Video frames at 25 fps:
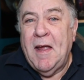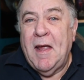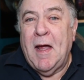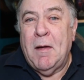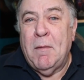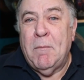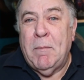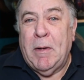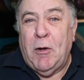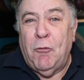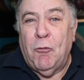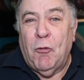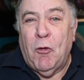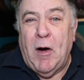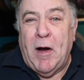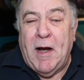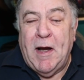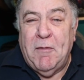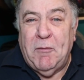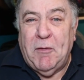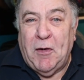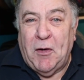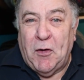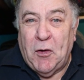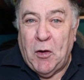that'd be great
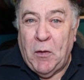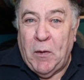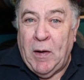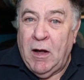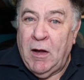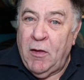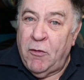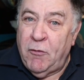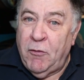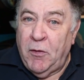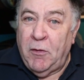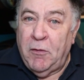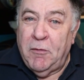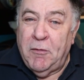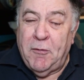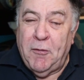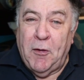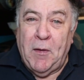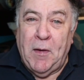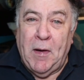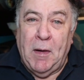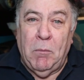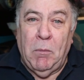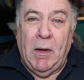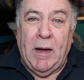if you could do that
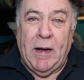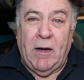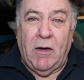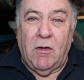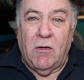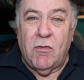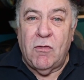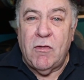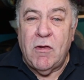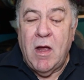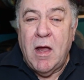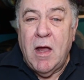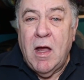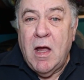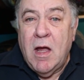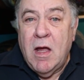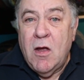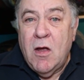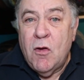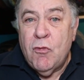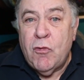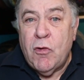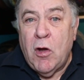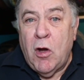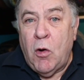through them links.
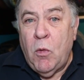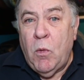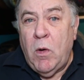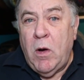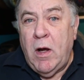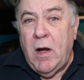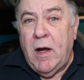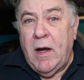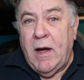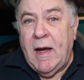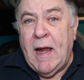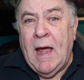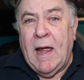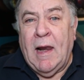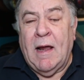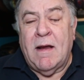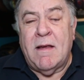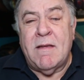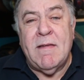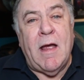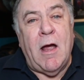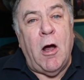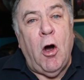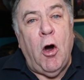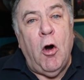So yeah, like
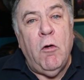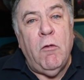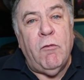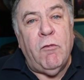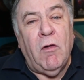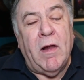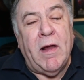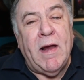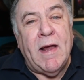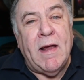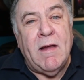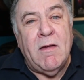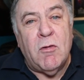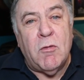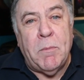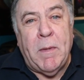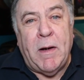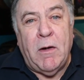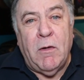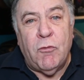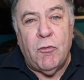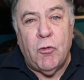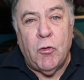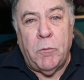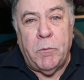I said, hopefully it's
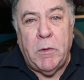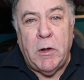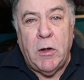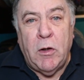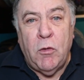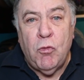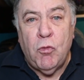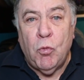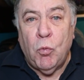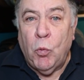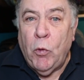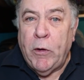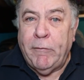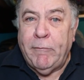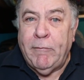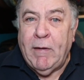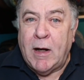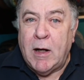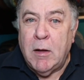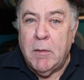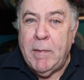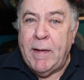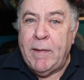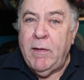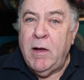been of some use. Would I
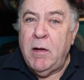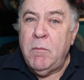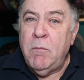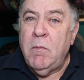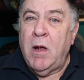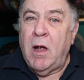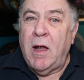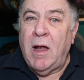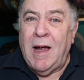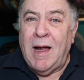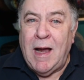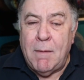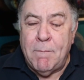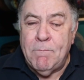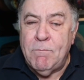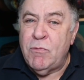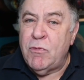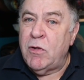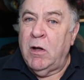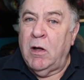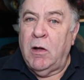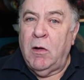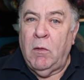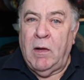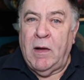recommend them?
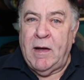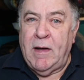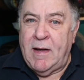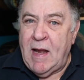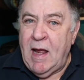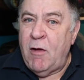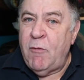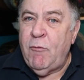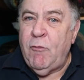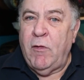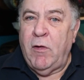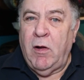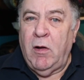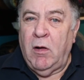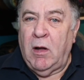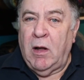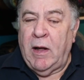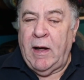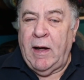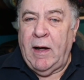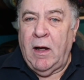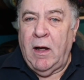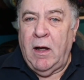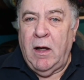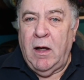Absolutely,
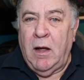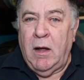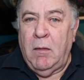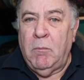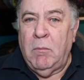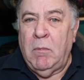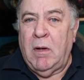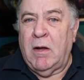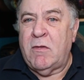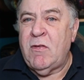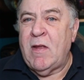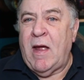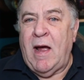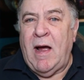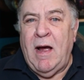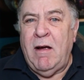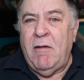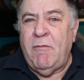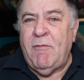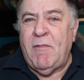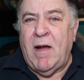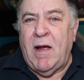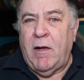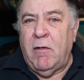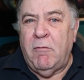definitely. Like I said, I
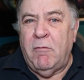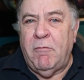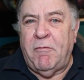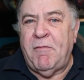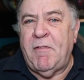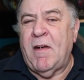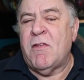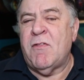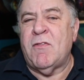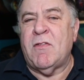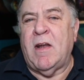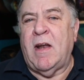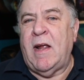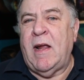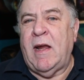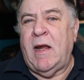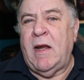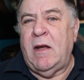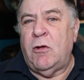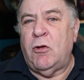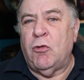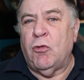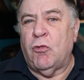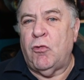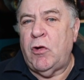found them
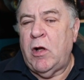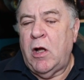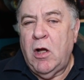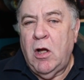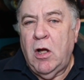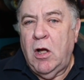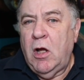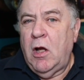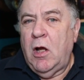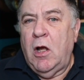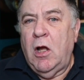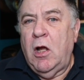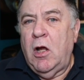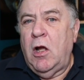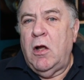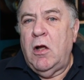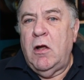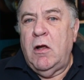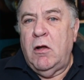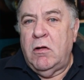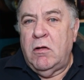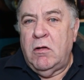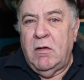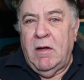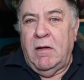fascinating, just
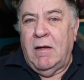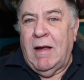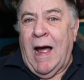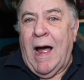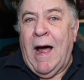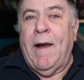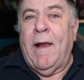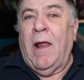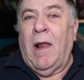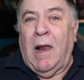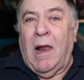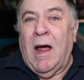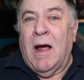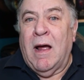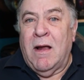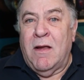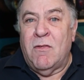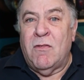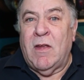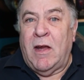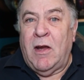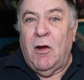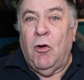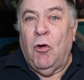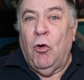
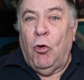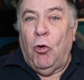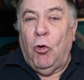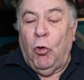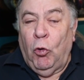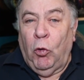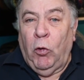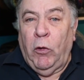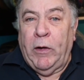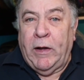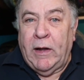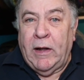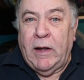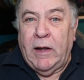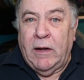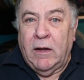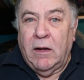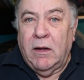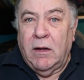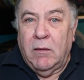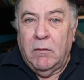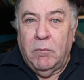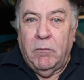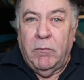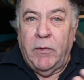analysing all
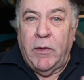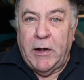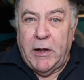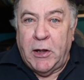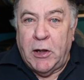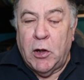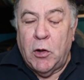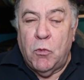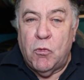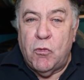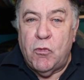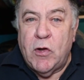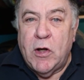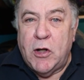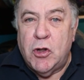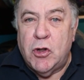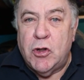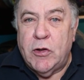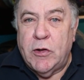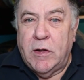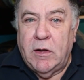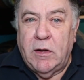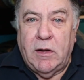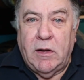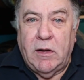the
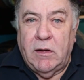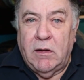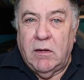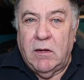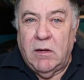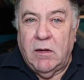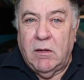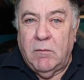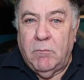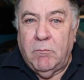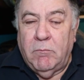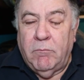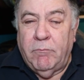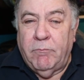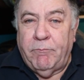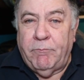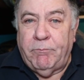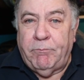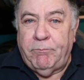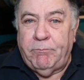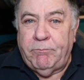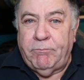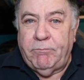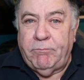usage, the